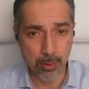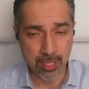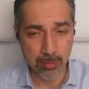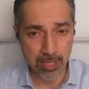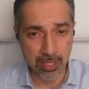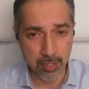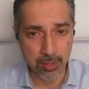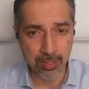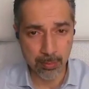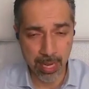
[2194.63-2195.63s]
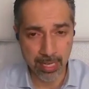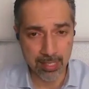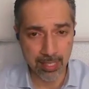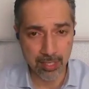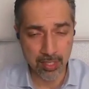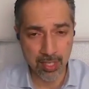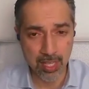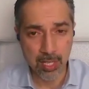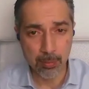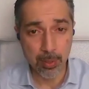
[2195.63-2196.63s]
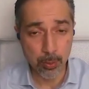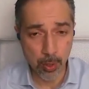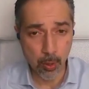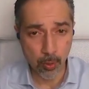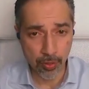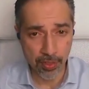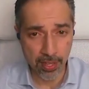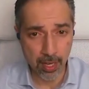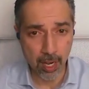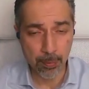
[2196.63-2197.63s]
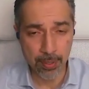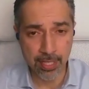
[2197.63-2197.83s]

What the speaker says: with some additional demands that just blew the whole thing up.